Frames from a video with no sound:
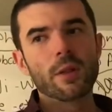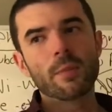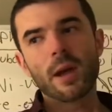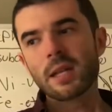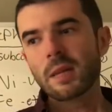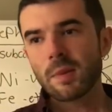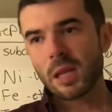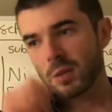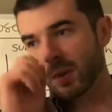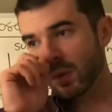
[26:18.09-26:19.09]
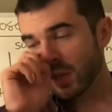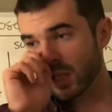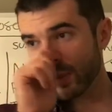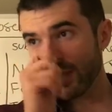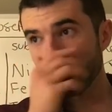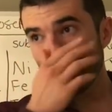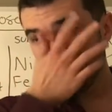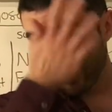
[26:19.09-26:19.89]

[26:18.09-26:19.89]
And my demon makes me really spiteful.